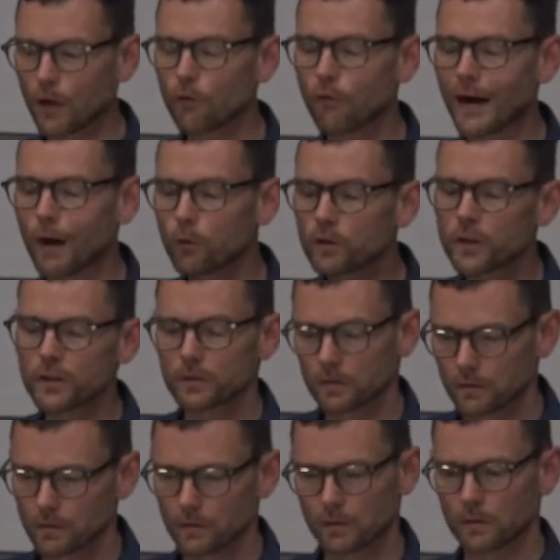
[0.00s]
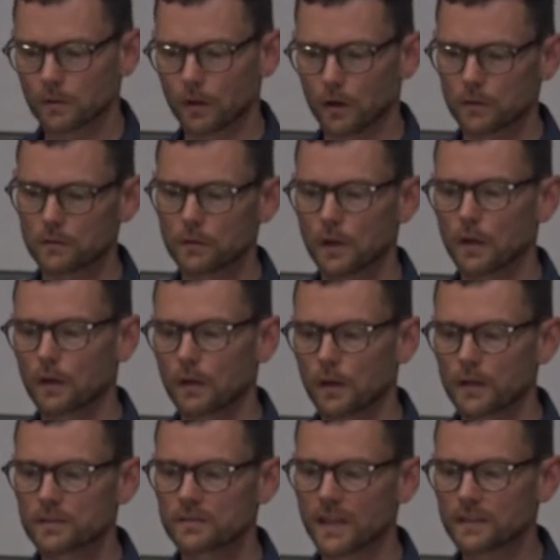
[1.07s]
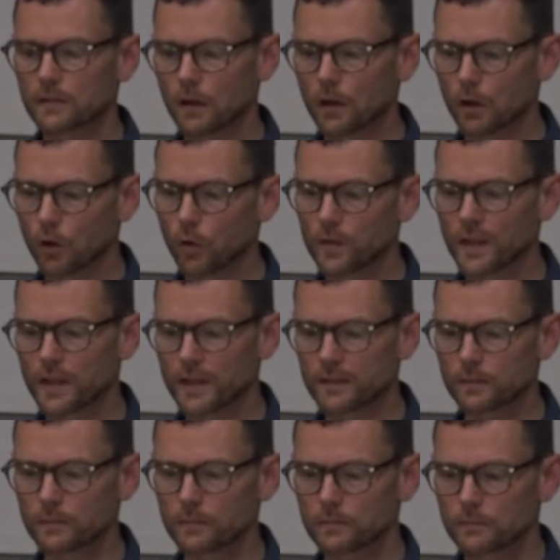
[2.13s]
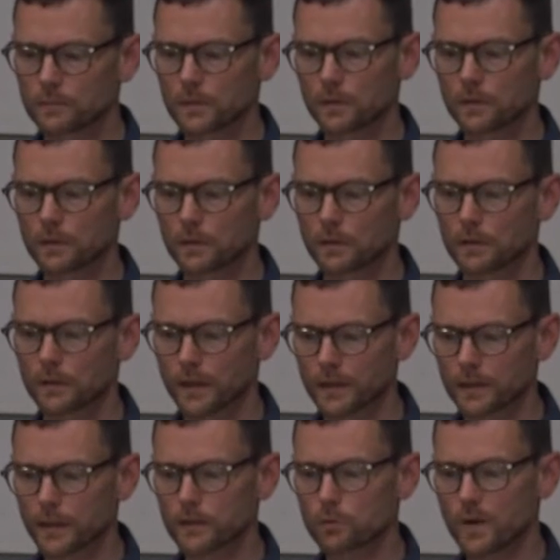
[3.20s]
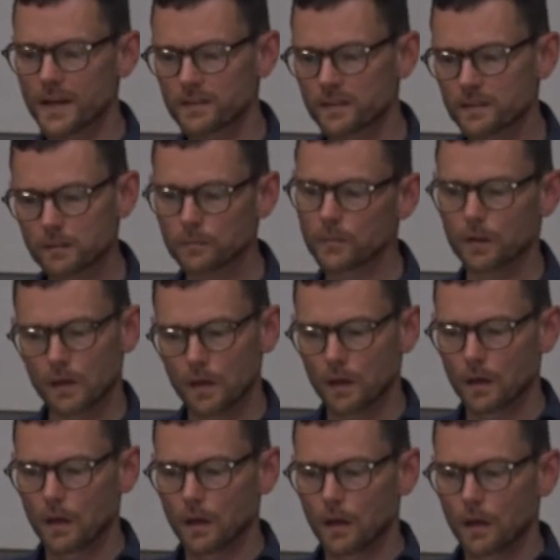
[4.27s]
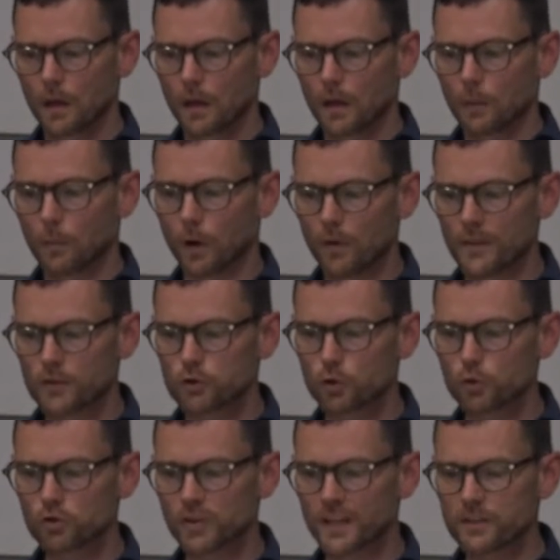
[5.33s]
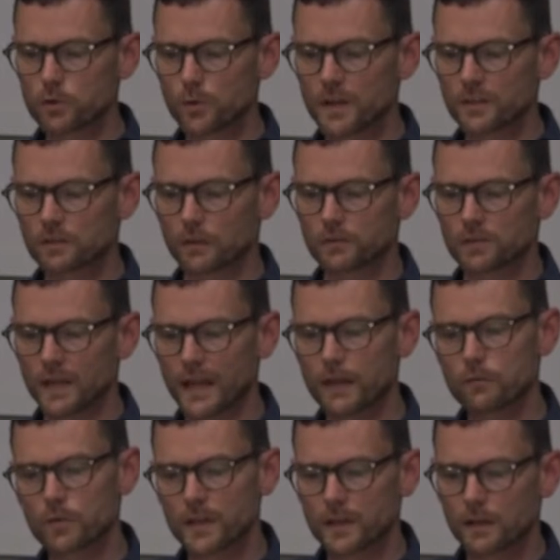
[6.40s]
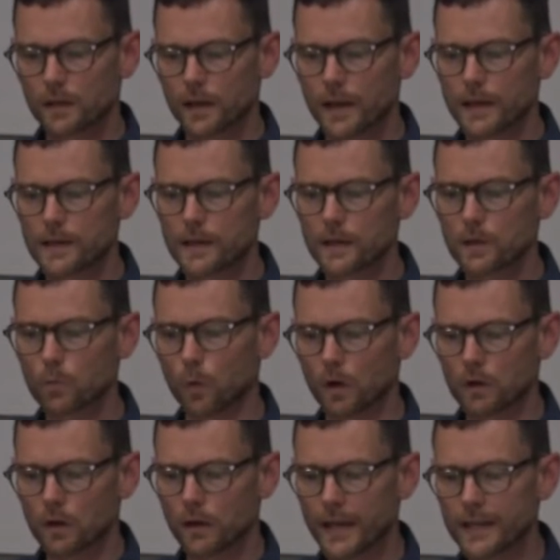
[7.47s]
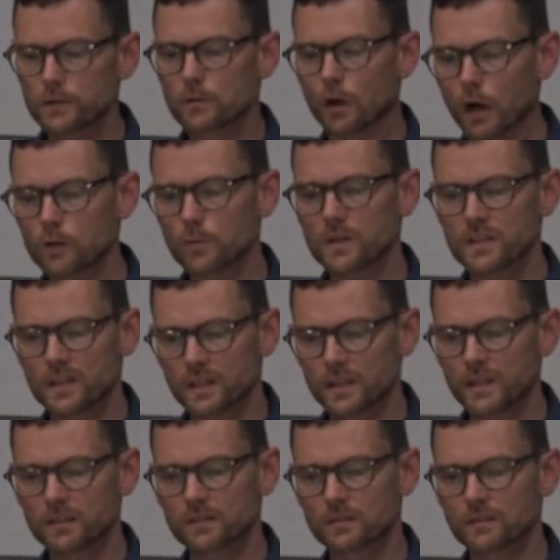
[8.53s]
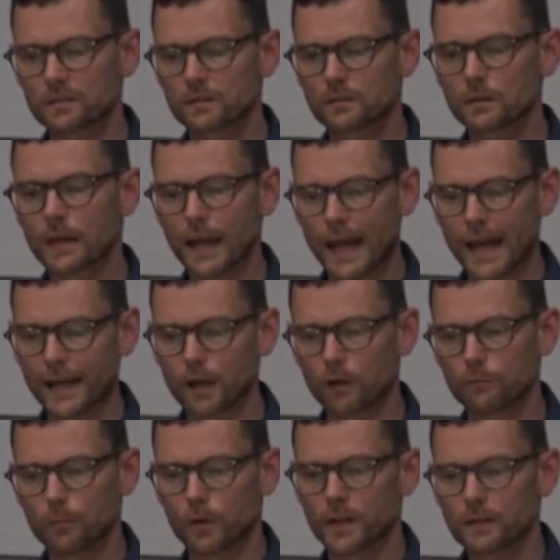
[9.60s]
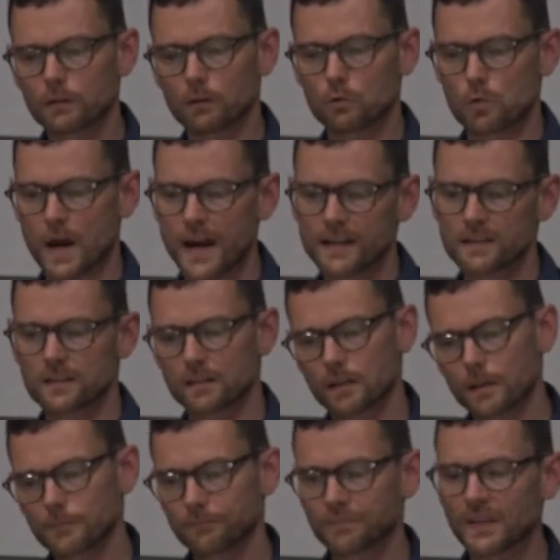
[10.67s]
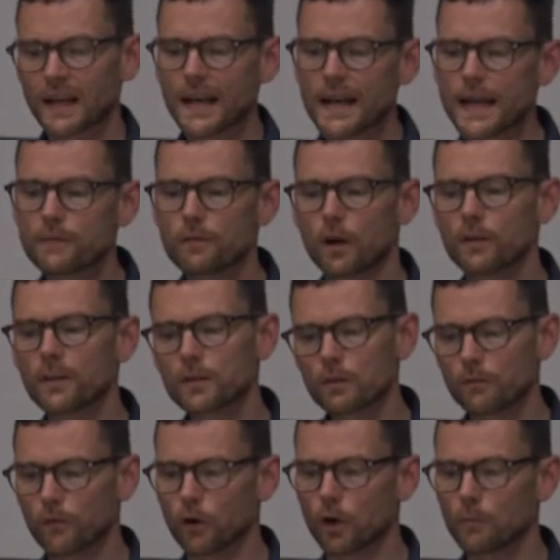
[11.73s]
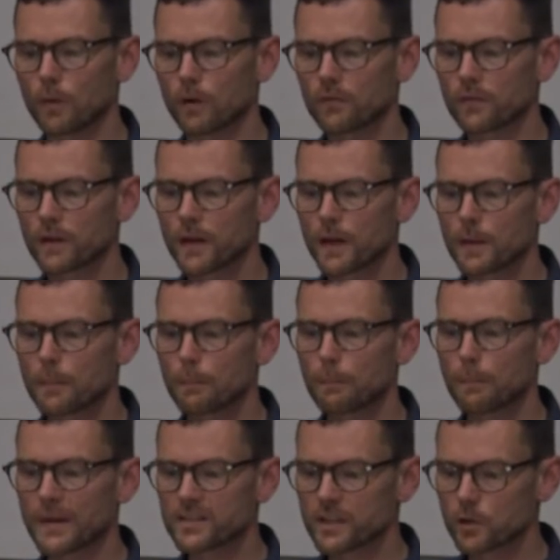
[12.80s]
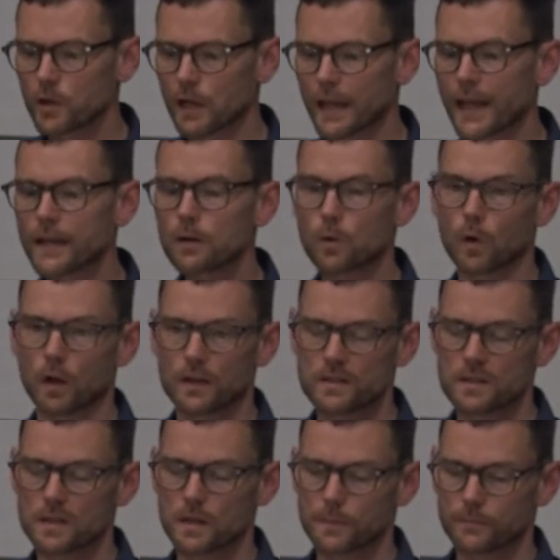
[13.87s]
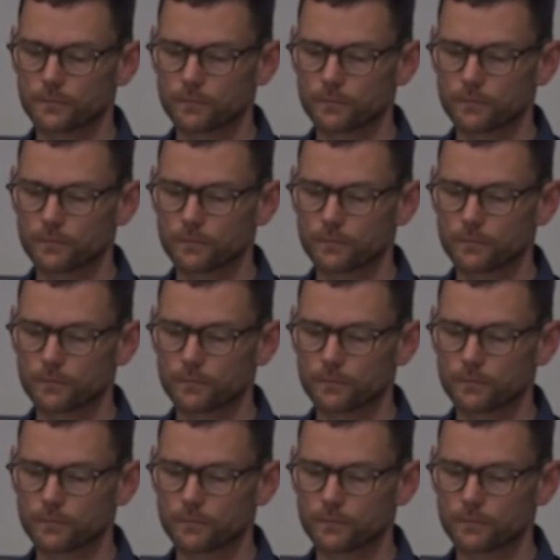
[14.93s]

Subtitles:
founded on settler colonialism and racism. More than 2 centuries of slavery and nearly 100 years lack of political rights live on in the form of material inequality,